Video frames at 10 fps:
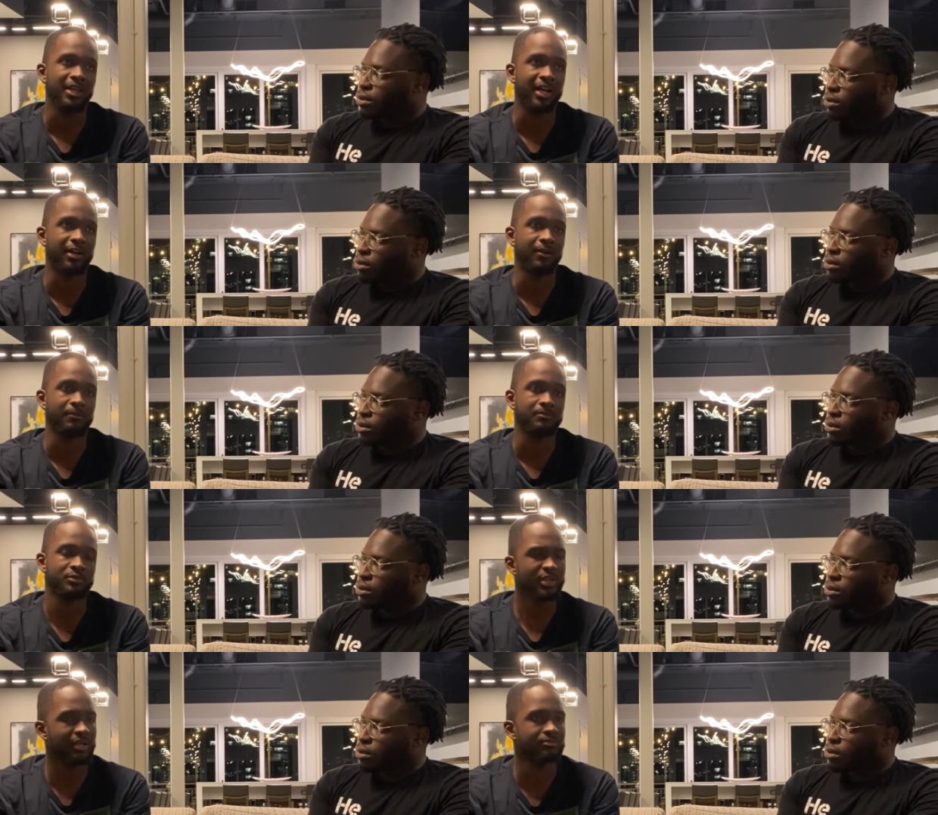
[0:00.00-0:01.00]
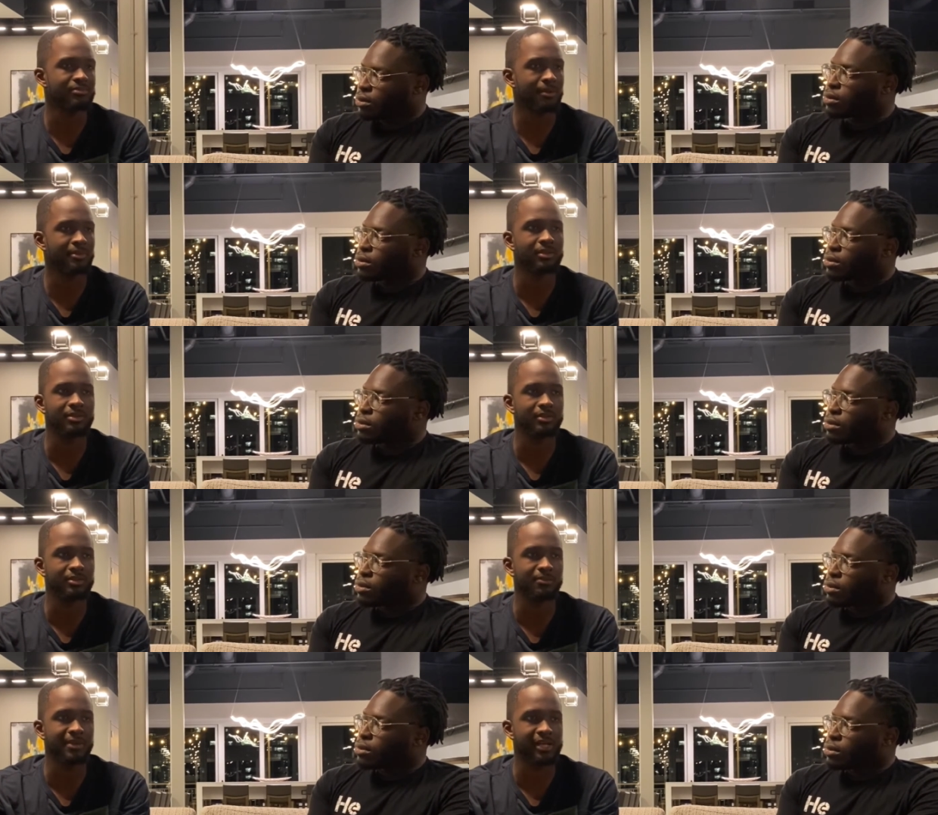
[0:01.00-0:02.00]
Speaker 1: um, so yeah, that's probably the, the,
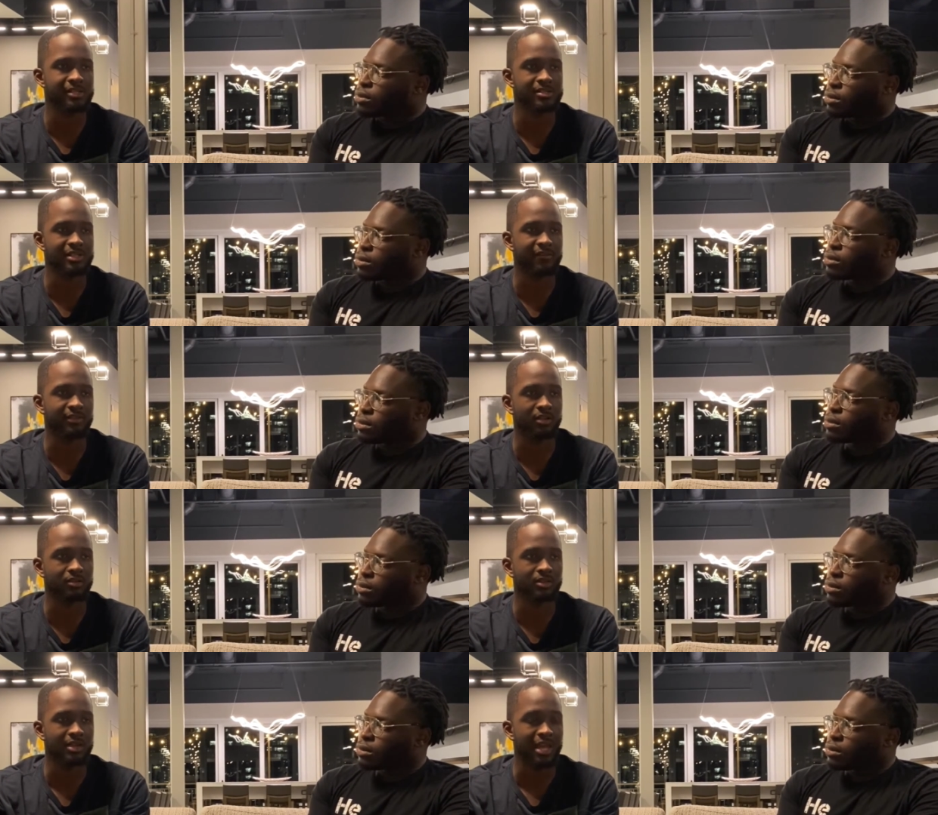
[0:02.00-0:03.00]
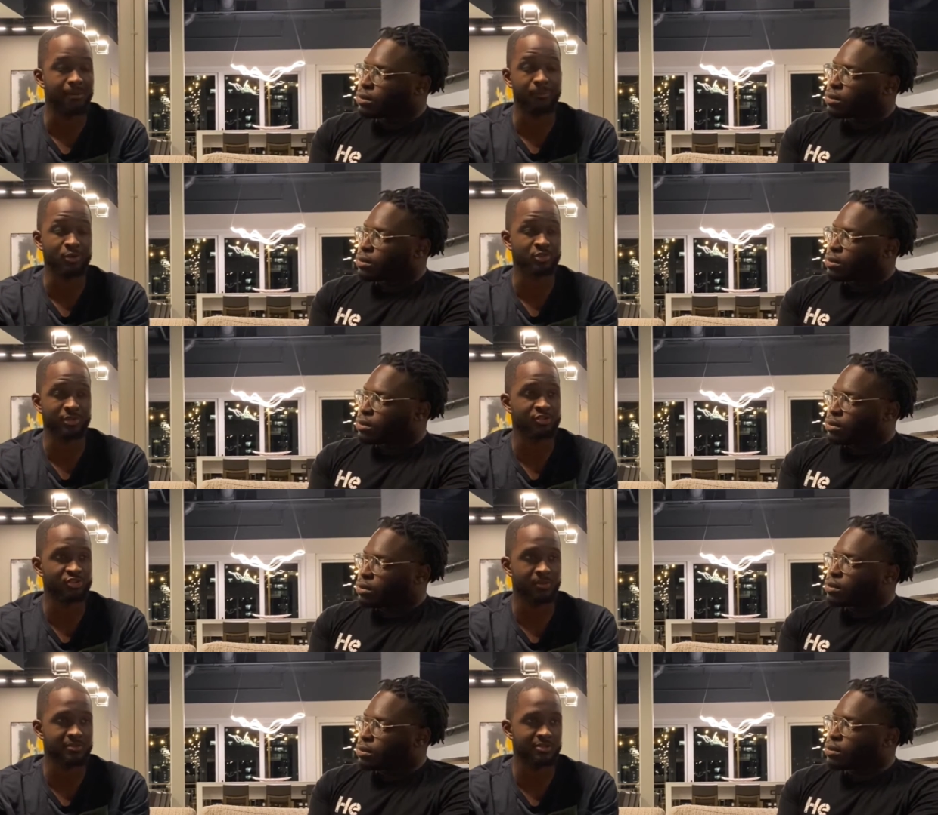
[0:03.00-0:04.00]
the biggest lesson I've learned in our personal
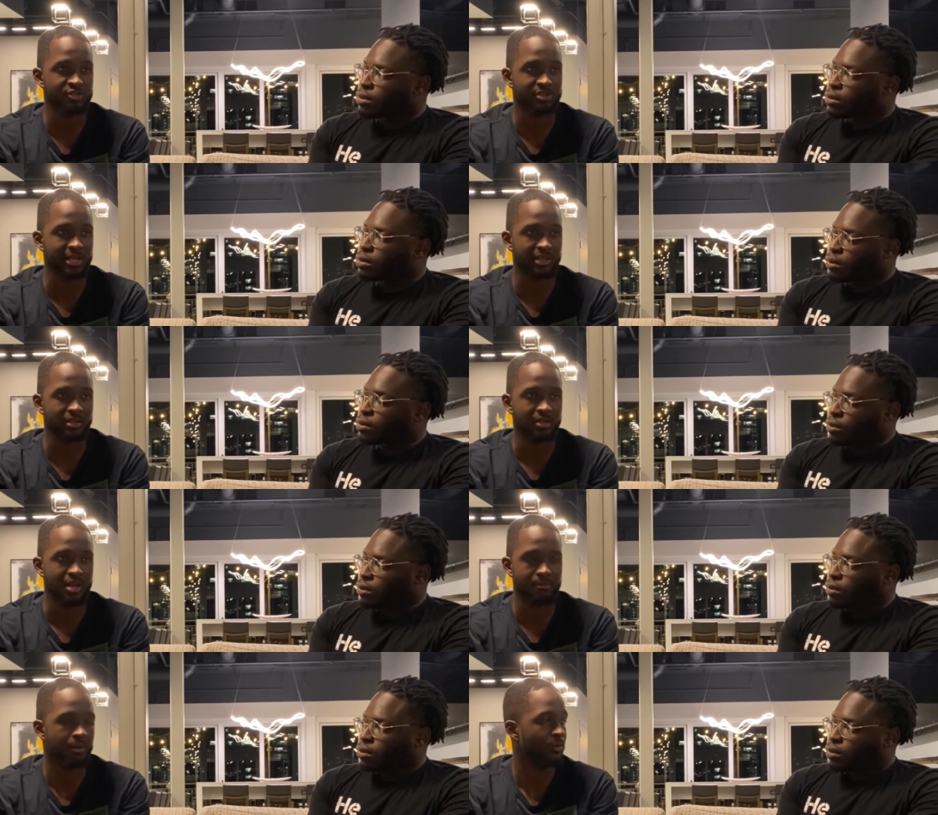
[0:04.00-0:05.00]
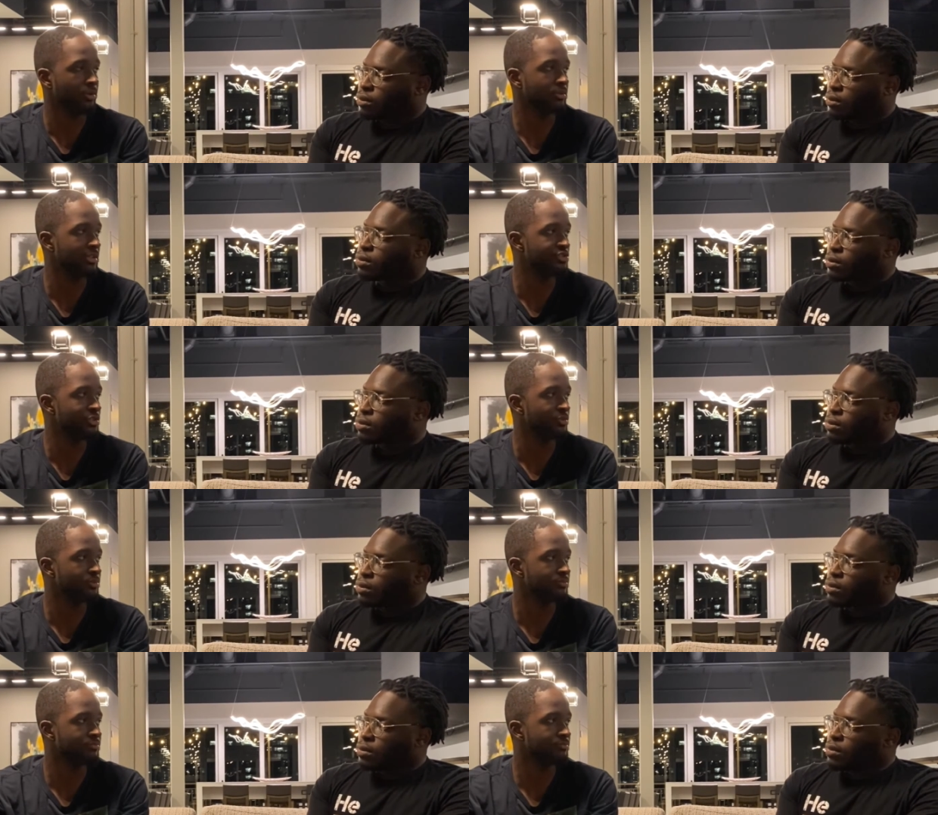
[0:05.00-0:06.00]
relationships and just like in my work in general.
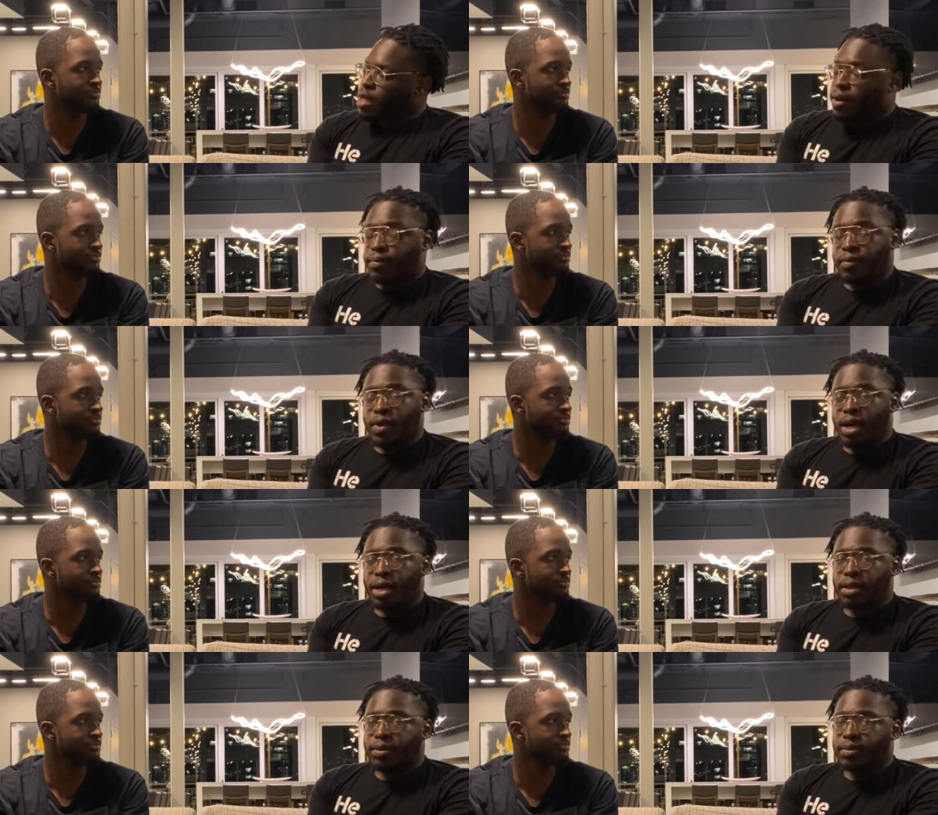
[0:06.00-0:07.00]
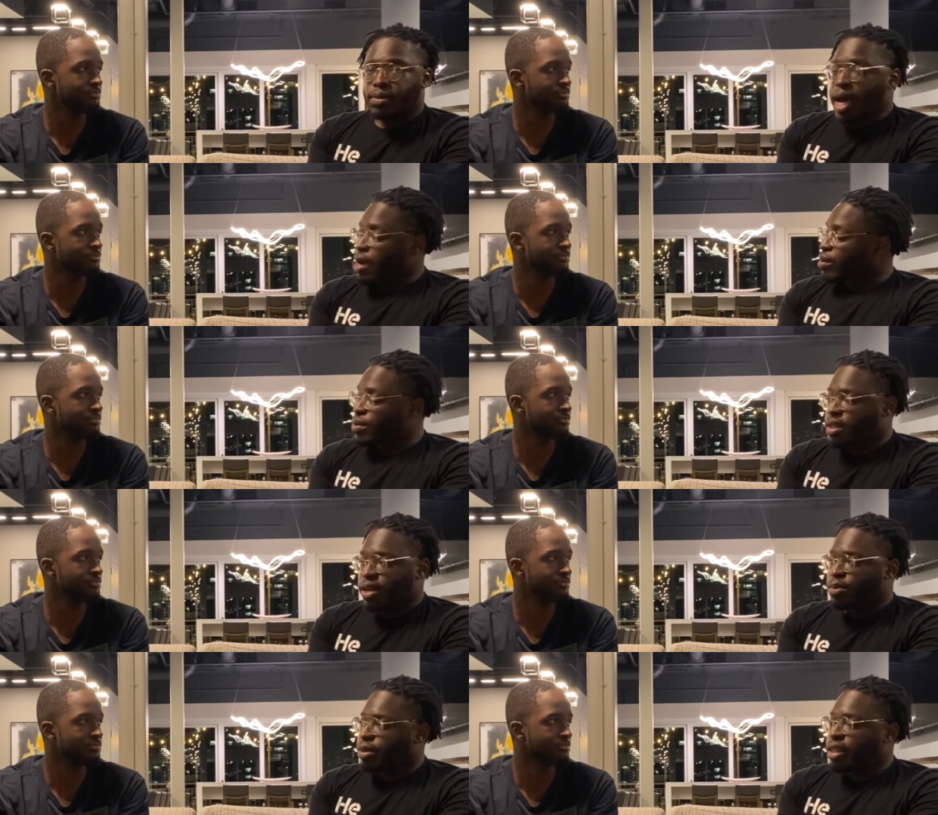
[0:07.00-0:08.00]
Speaker 2: Yeah, um, I agree with that
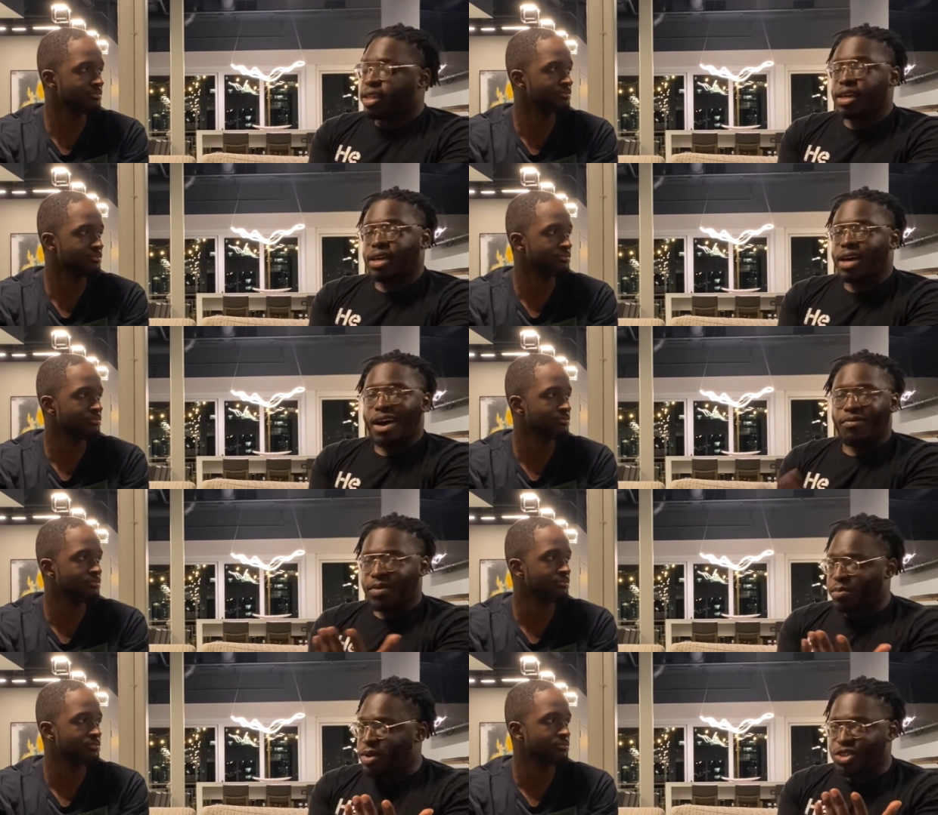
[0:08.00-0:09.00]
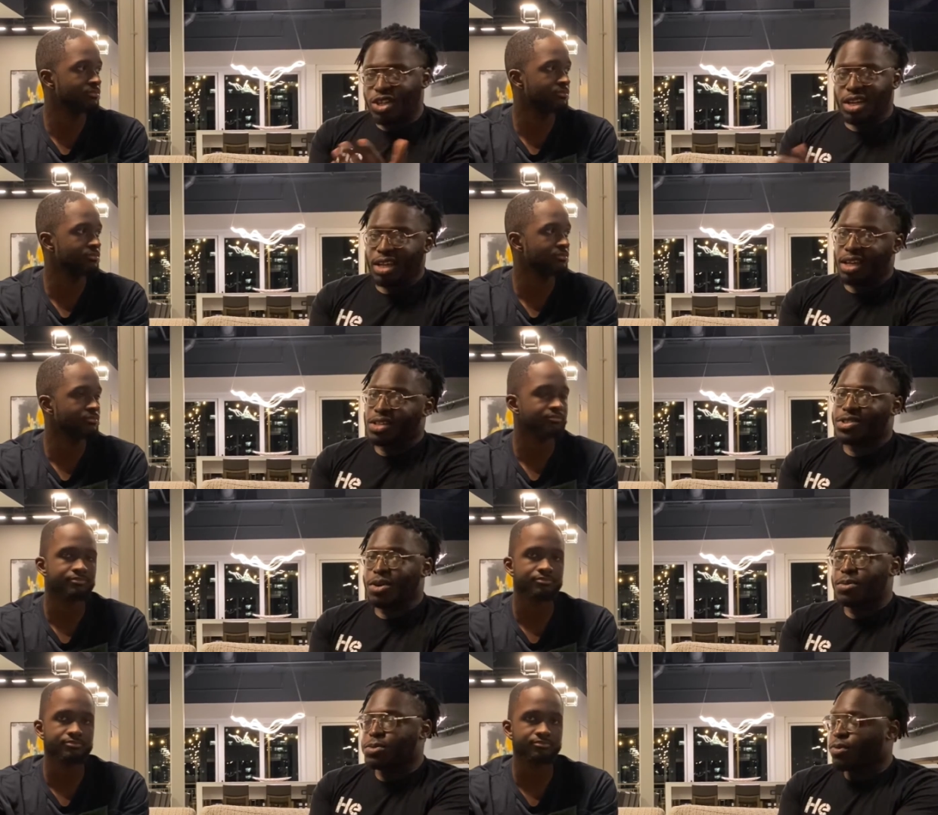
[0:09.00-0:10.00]
completely. I've mentioned it in
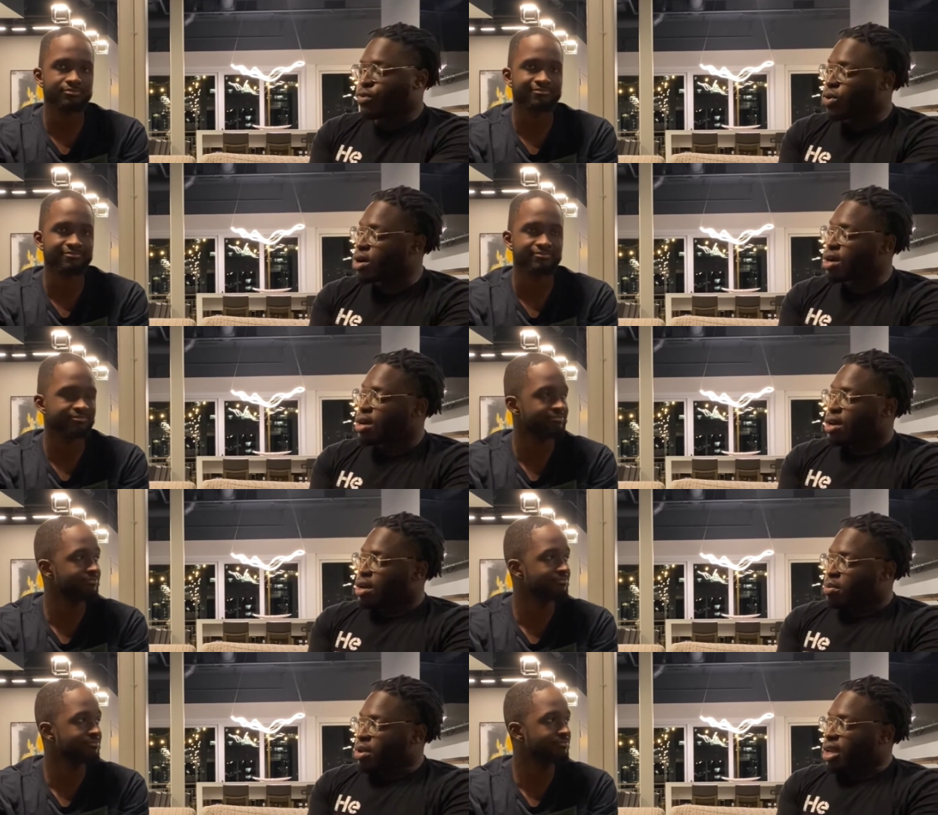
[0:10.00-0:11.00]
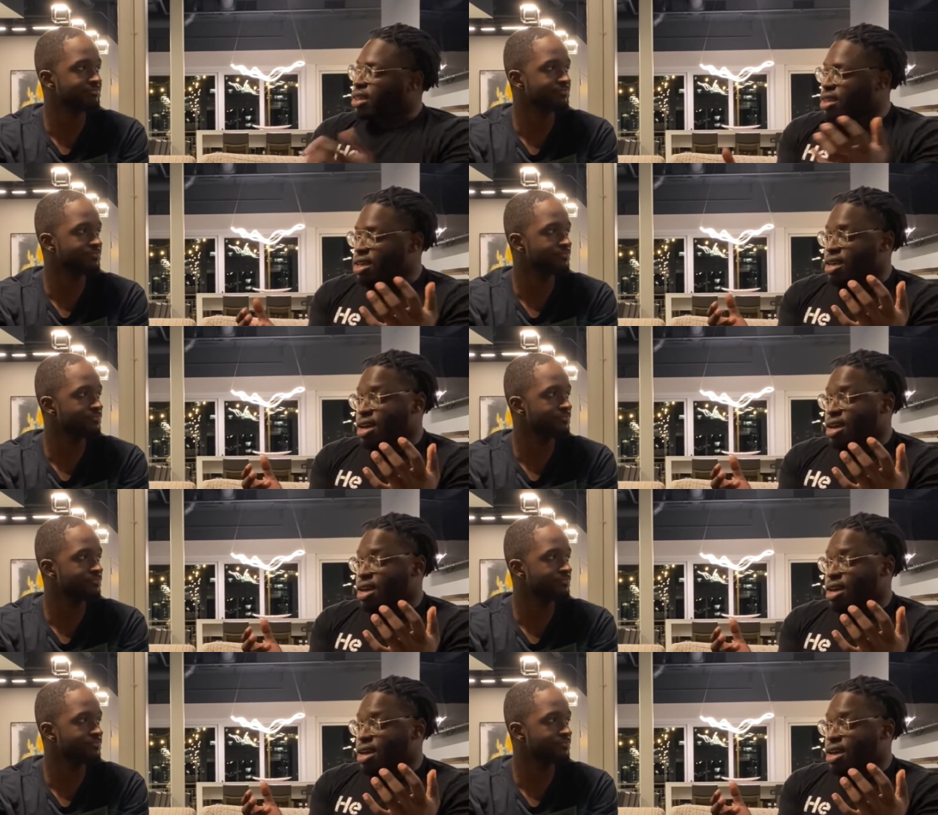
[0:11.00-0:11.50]
sermons before, but like the